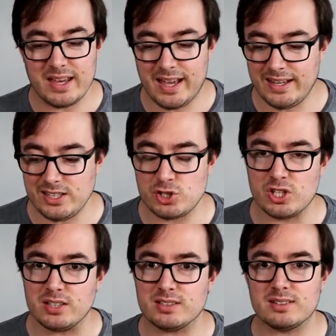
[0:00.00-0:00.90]
And it
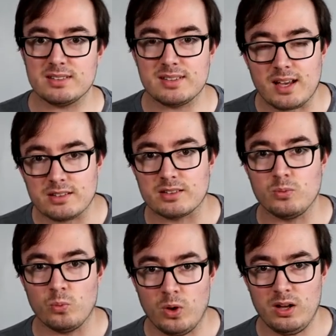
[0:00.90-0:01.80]
just
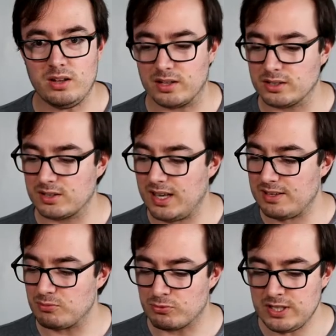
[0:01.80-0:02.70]
doesn't work.
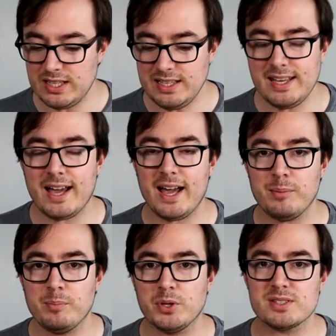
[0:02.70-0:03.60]
It really
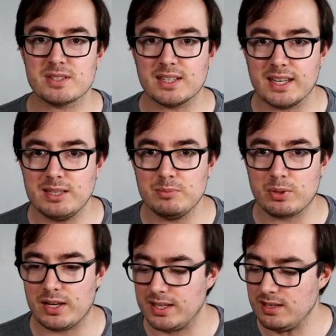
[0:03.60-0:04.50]
hampers the
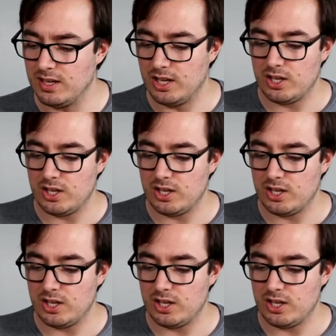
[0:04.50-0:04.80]
gameplay.